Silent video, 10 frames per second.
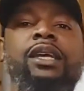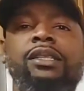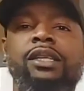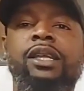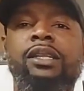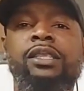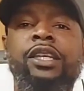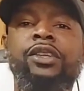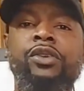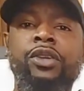to
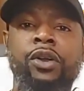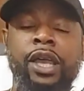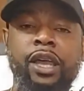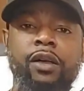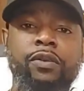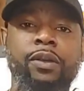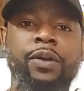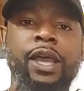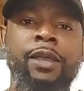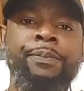continue your health.
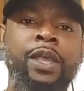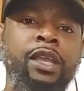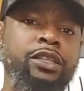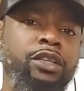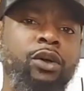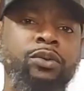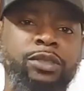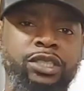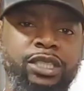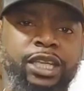Okay, so
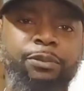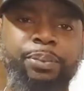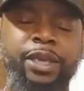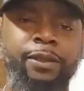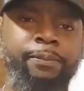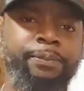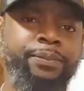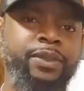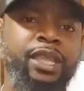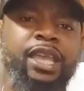sleeping,
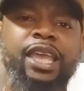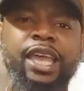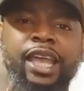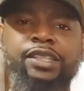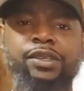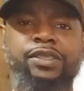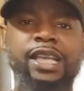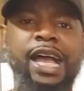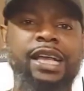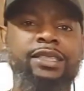
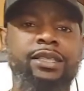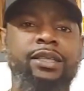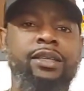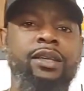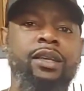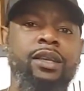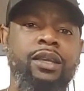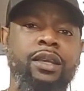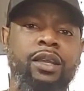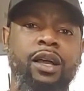exercising,
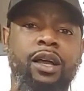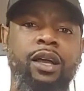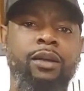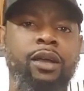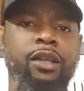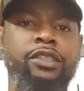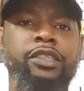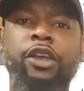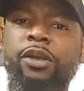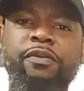
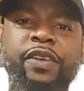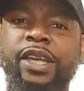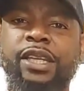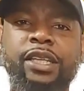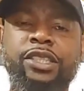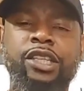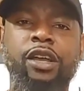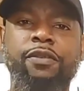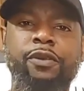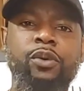circumventing the
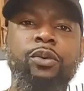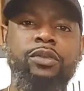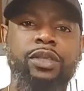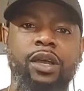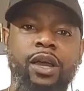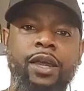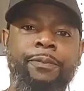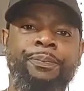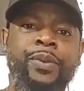junk foods. All right,